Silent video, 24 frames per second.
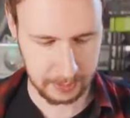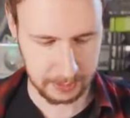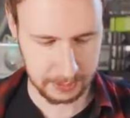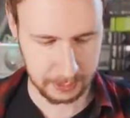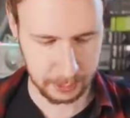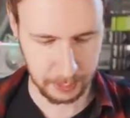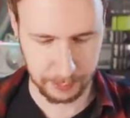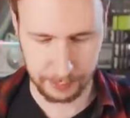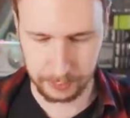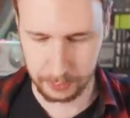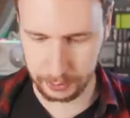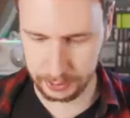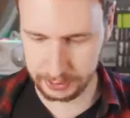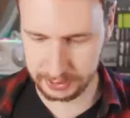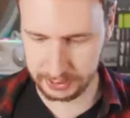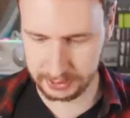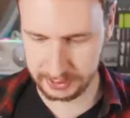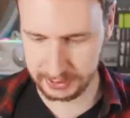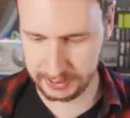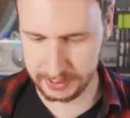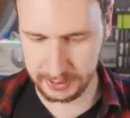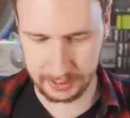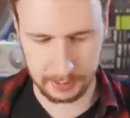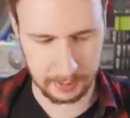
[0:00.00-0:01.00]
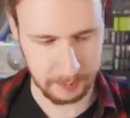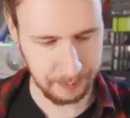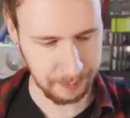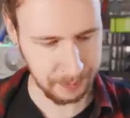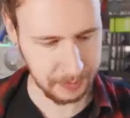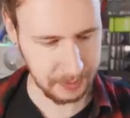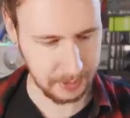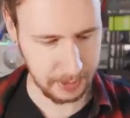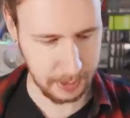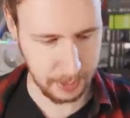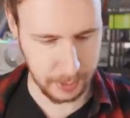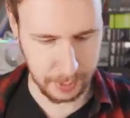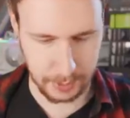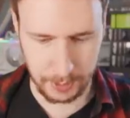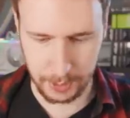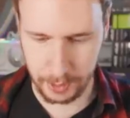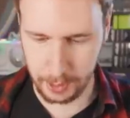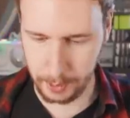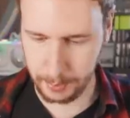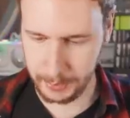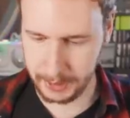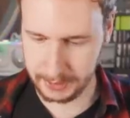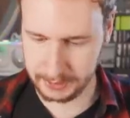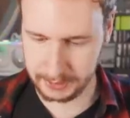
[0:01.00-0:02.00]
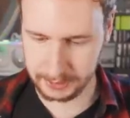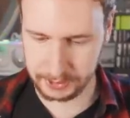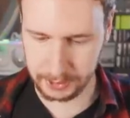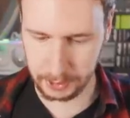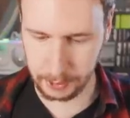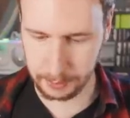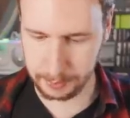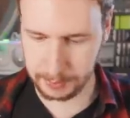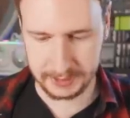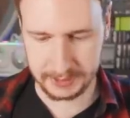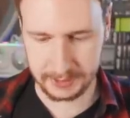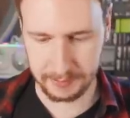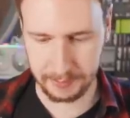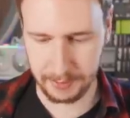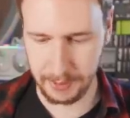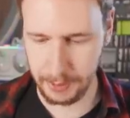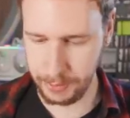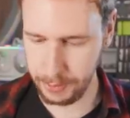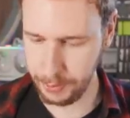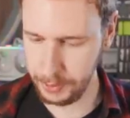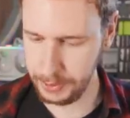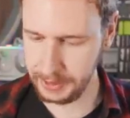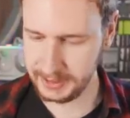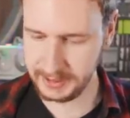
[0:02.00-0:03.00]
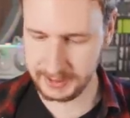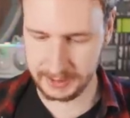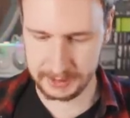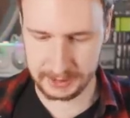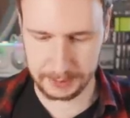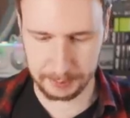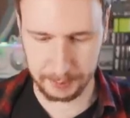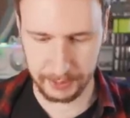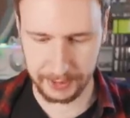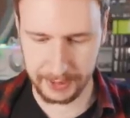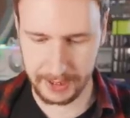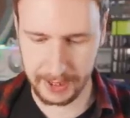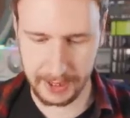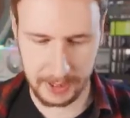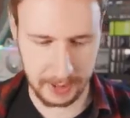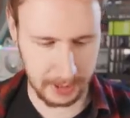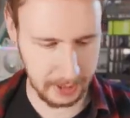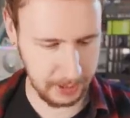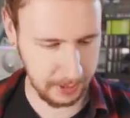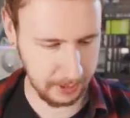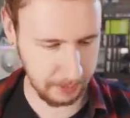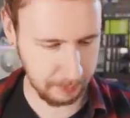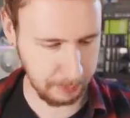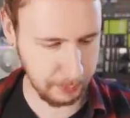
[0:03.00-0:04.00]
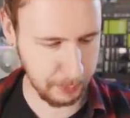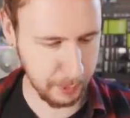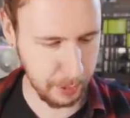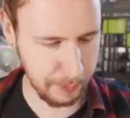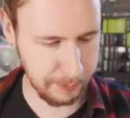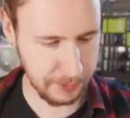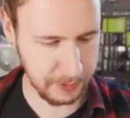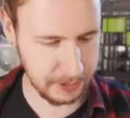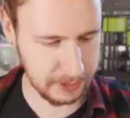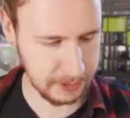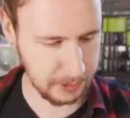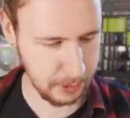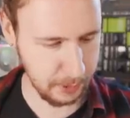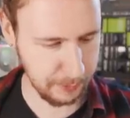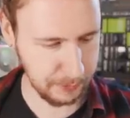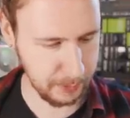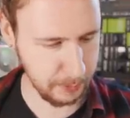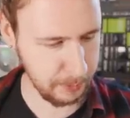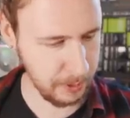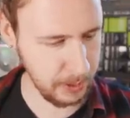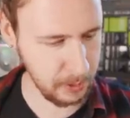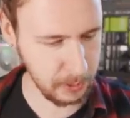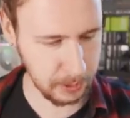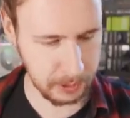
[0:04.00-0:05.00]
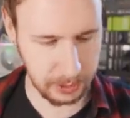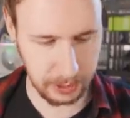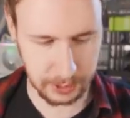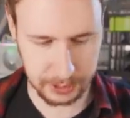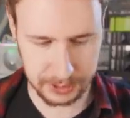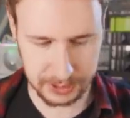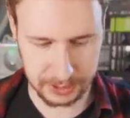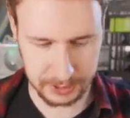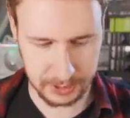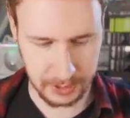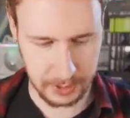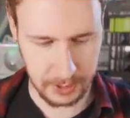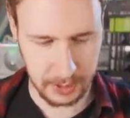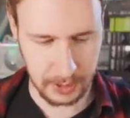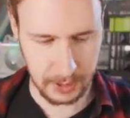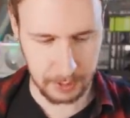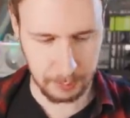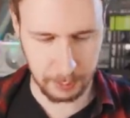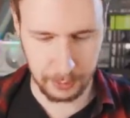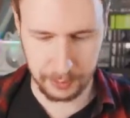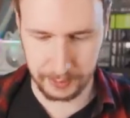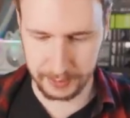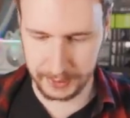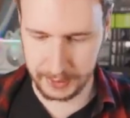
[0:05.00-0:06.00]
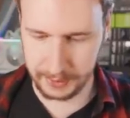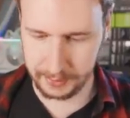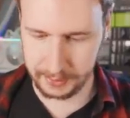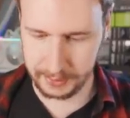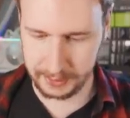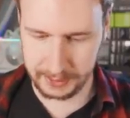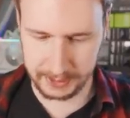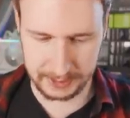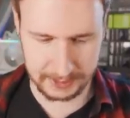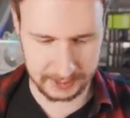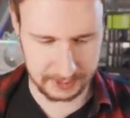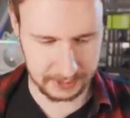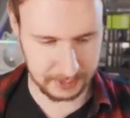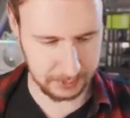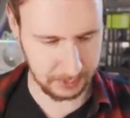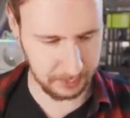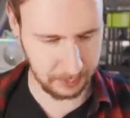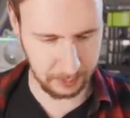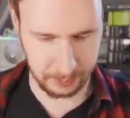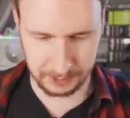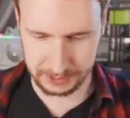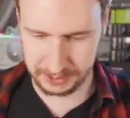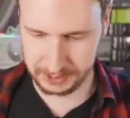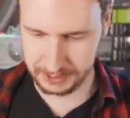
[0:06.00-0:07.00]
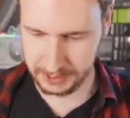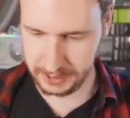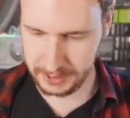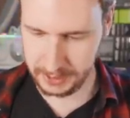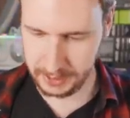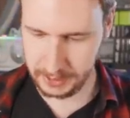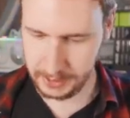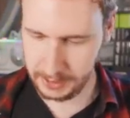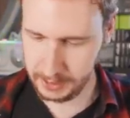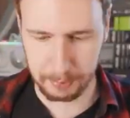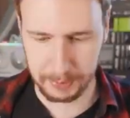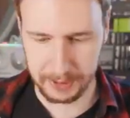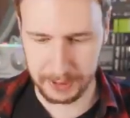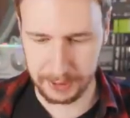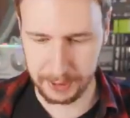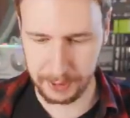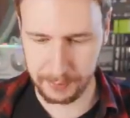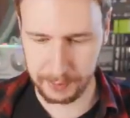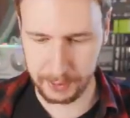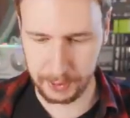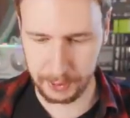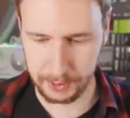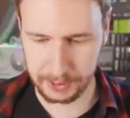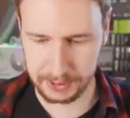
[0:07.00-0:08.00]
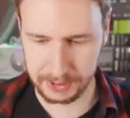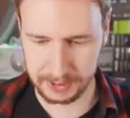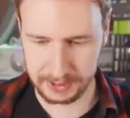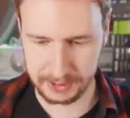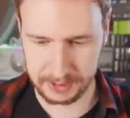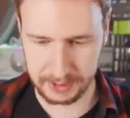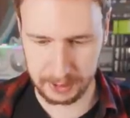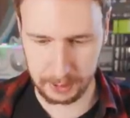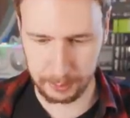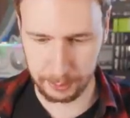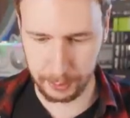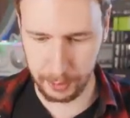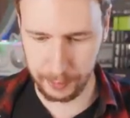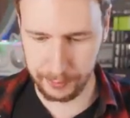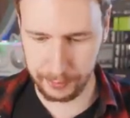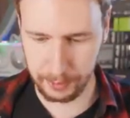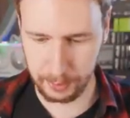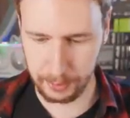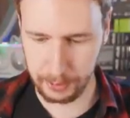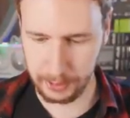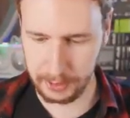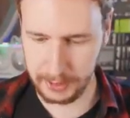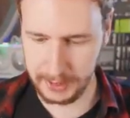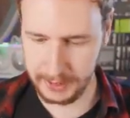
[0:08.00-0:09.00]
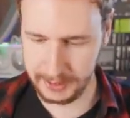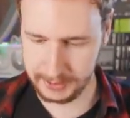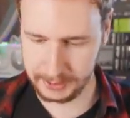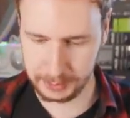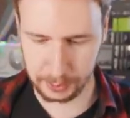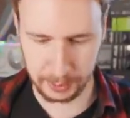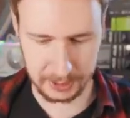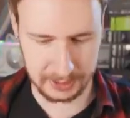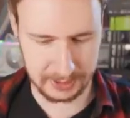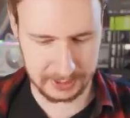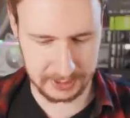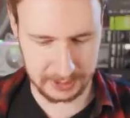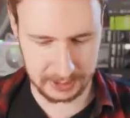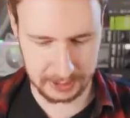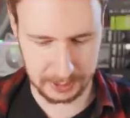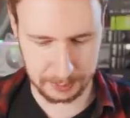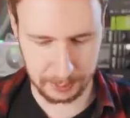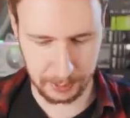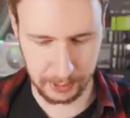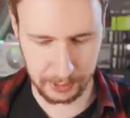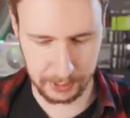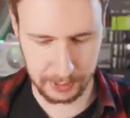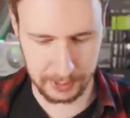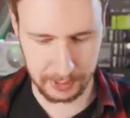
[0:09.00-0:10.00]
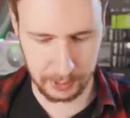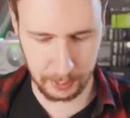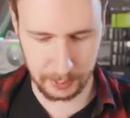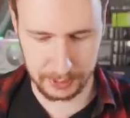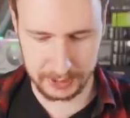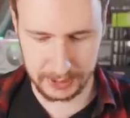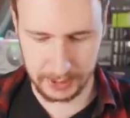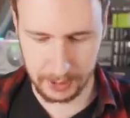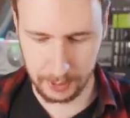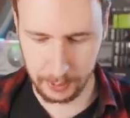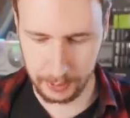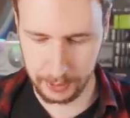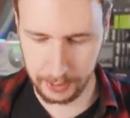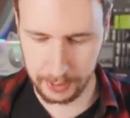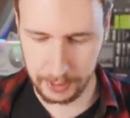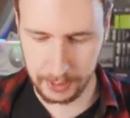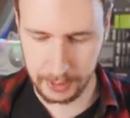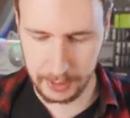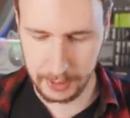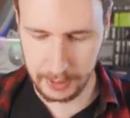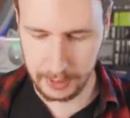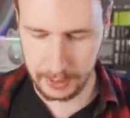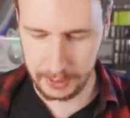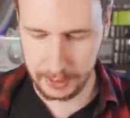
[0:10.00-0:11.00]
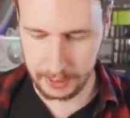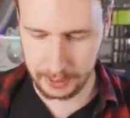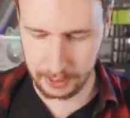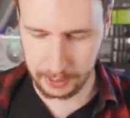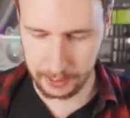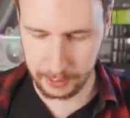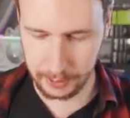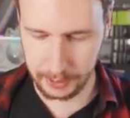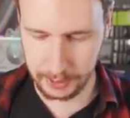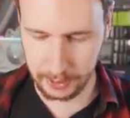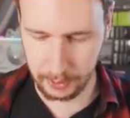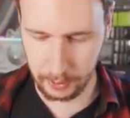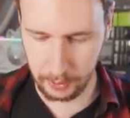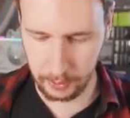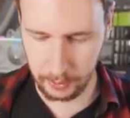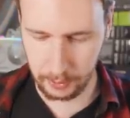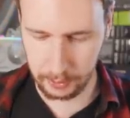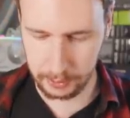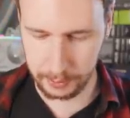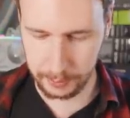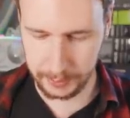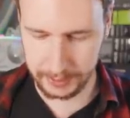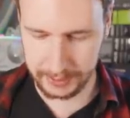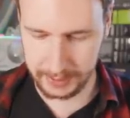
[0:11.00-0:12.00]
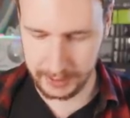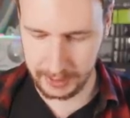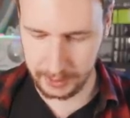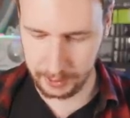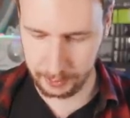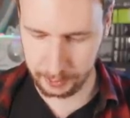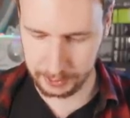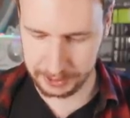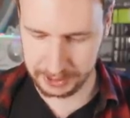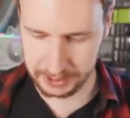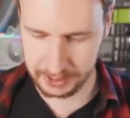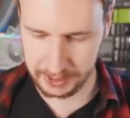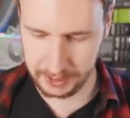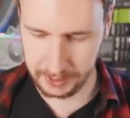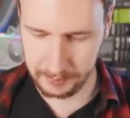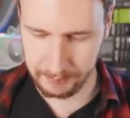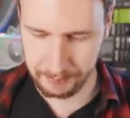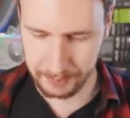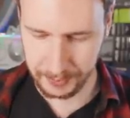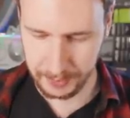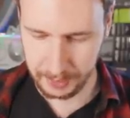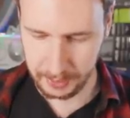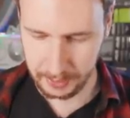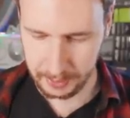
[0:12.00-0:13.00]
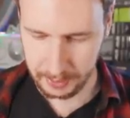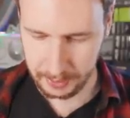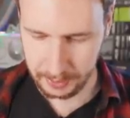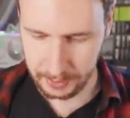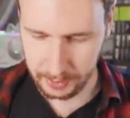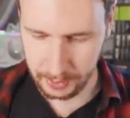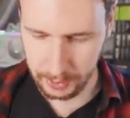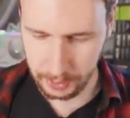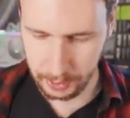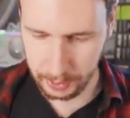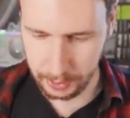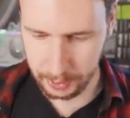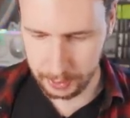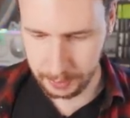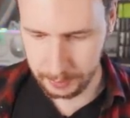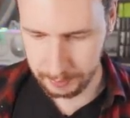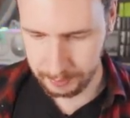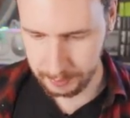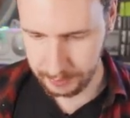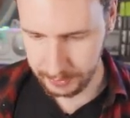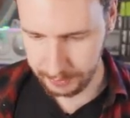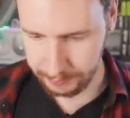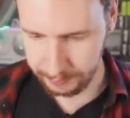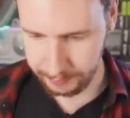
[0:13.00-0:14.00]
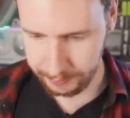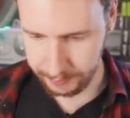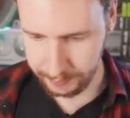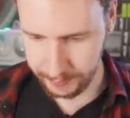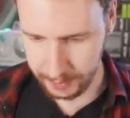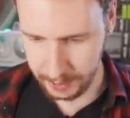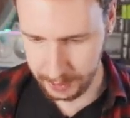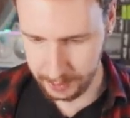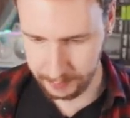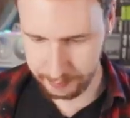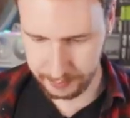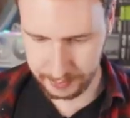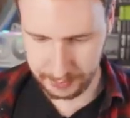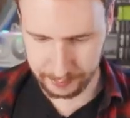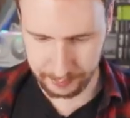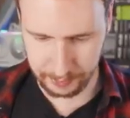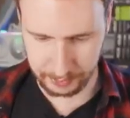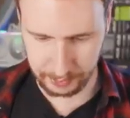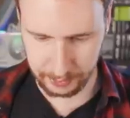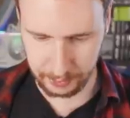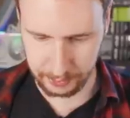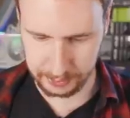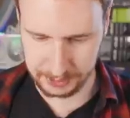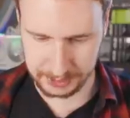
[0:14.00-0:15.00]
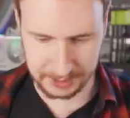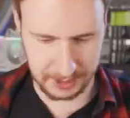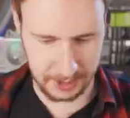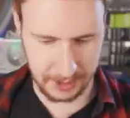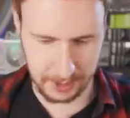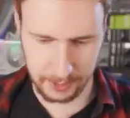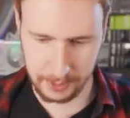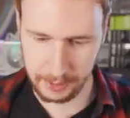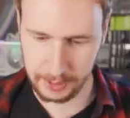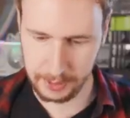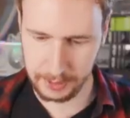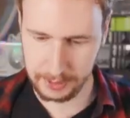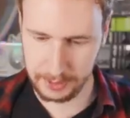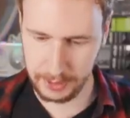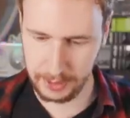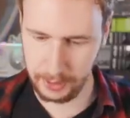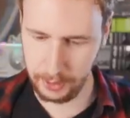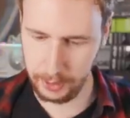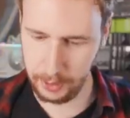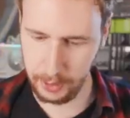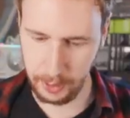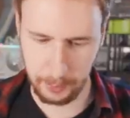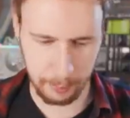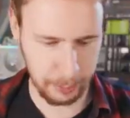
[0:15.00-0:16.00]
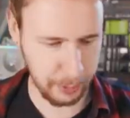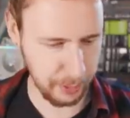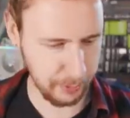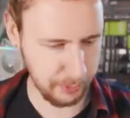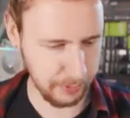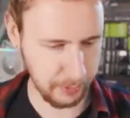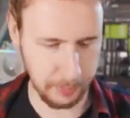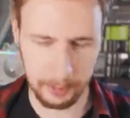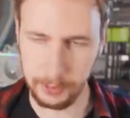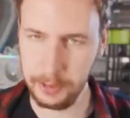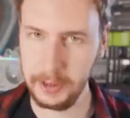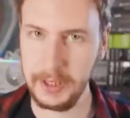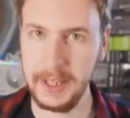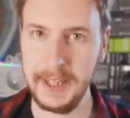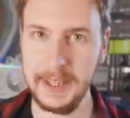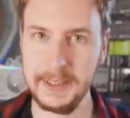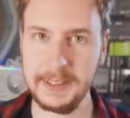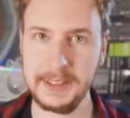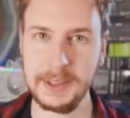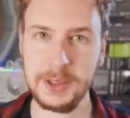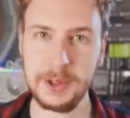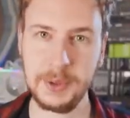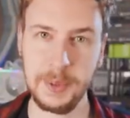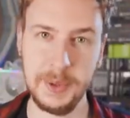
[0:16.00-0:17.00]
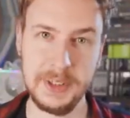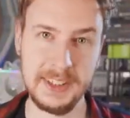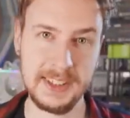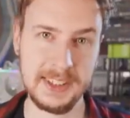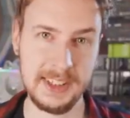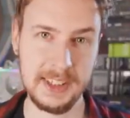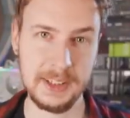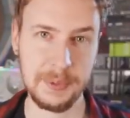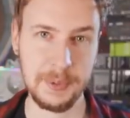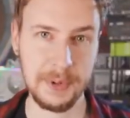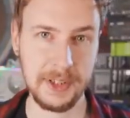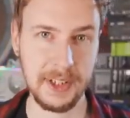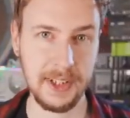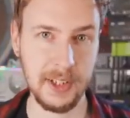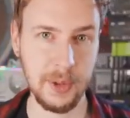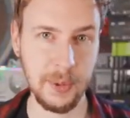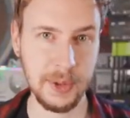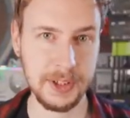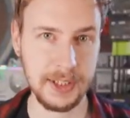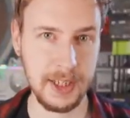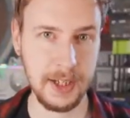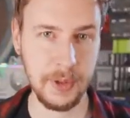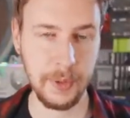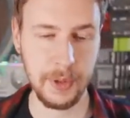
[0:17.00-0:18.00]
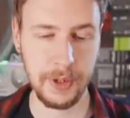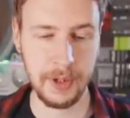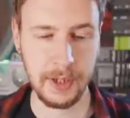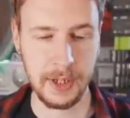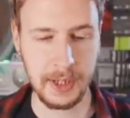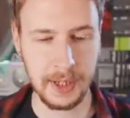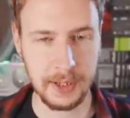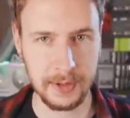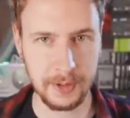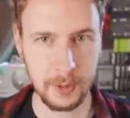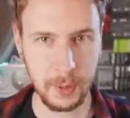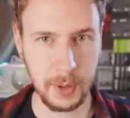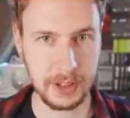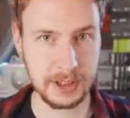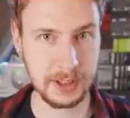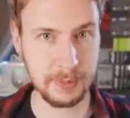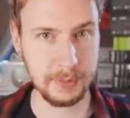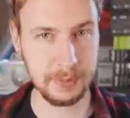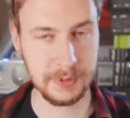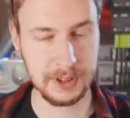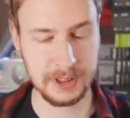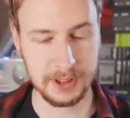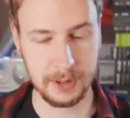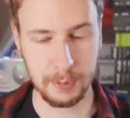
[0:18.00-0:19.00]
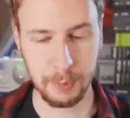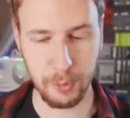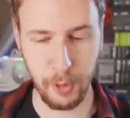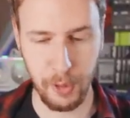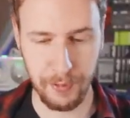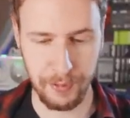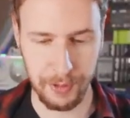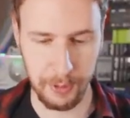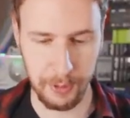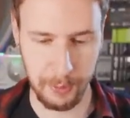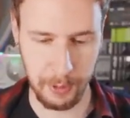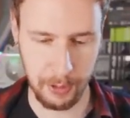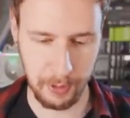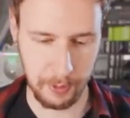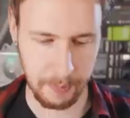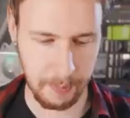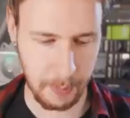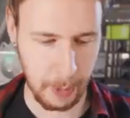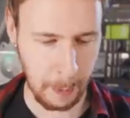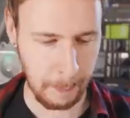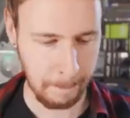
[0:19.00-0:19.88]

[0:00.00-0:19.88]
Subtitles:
So of course, still Ethereum at the top, 73 cents per day in profit after power cost. Moving down the list, we see plenty of coins still profitable at 20 cents per kilowatt hour. And going all the way down, we see there are 5 different coins here that are unprofitable at 20 cents per kilowatt hour. The rest still profitable.